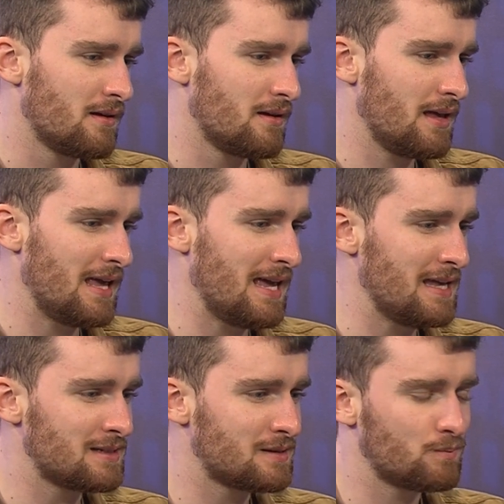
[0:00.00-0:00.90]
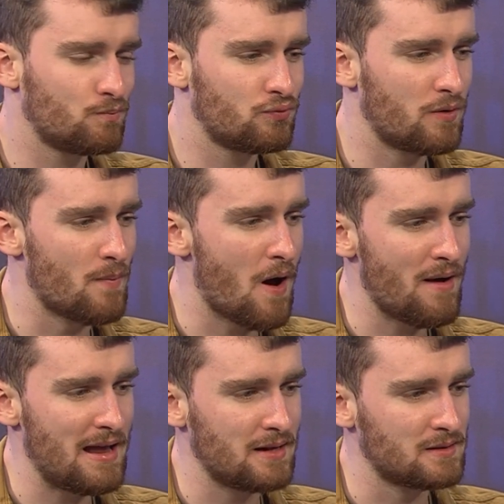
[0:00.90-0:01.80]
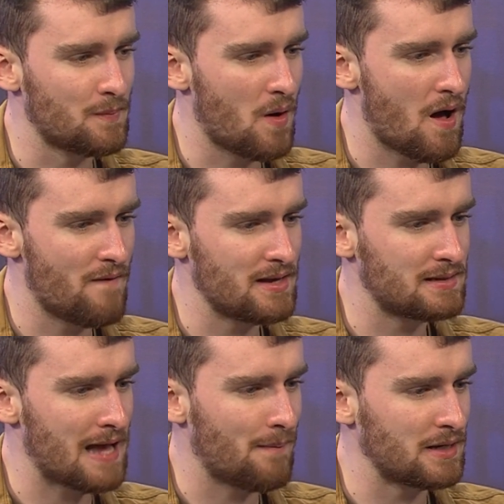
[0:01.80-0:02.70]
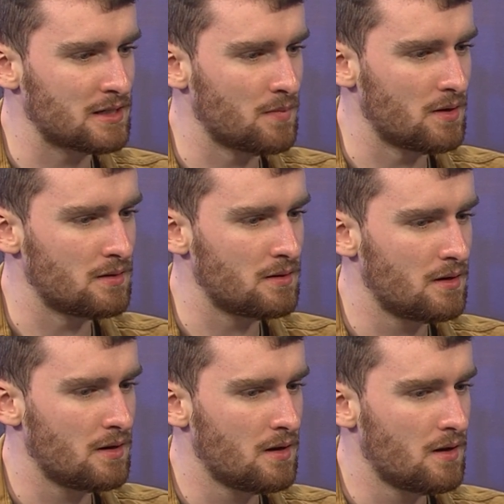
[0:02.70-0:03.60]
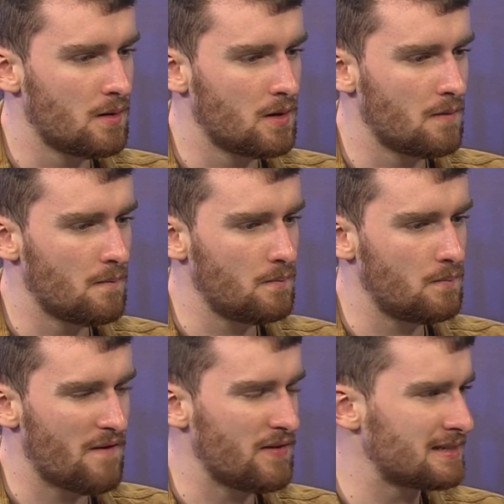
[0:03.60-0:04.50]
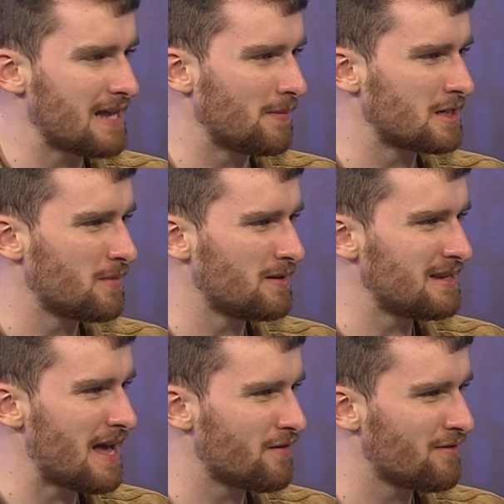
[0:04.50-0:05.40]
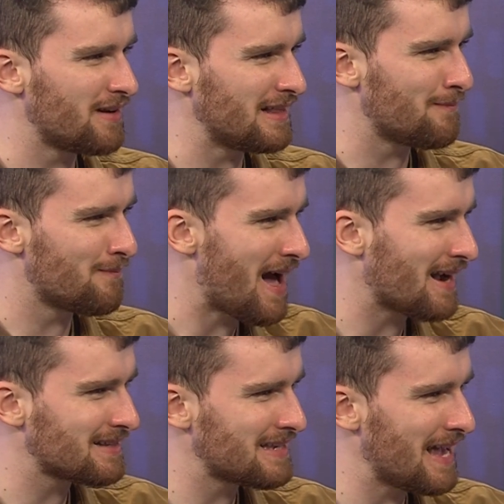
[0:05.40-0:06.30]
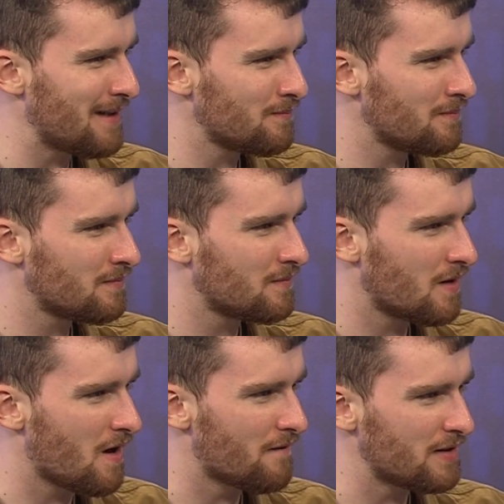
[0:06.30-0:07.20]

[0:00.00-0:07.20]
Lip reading: he's promoting and supporting the establishment, but the establishment never really backed him, or